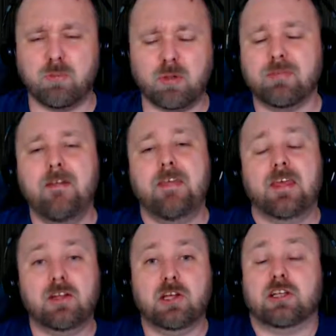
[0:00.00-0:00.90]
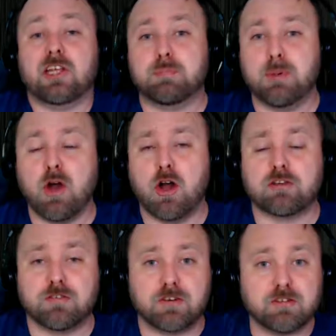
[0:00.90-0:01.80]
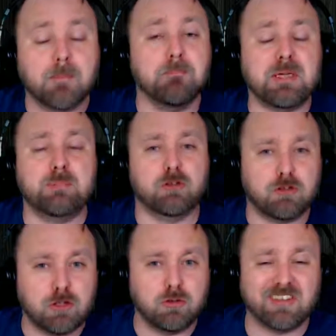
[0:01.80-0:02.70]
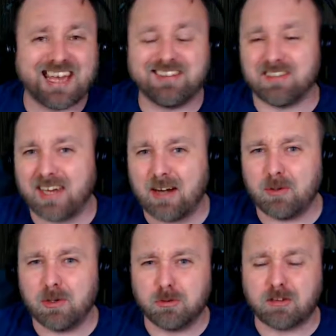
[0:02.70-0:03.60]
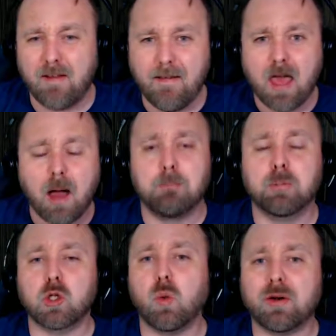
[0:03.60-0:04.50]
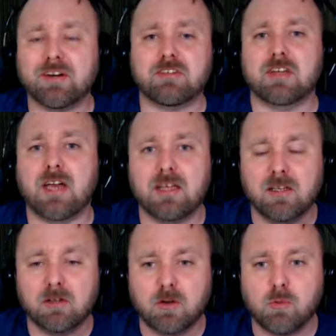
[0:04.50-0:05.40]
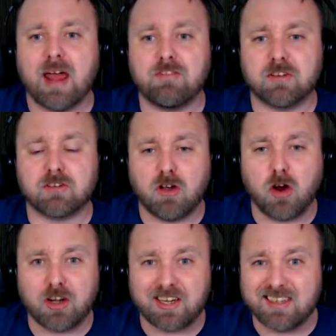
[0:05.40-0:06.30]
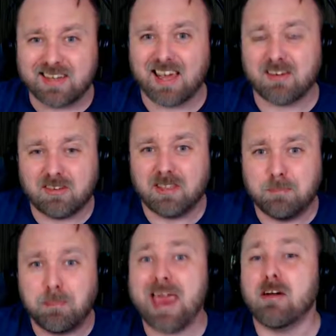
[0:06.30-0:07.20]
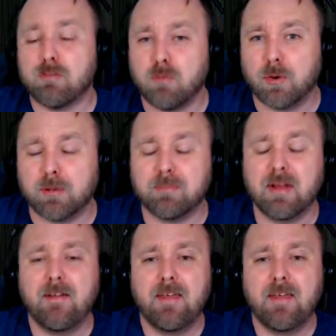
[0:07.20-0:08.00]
Well, look, let's be honest, for some people's use case scenarios, a blower style graphics card is actually better for them.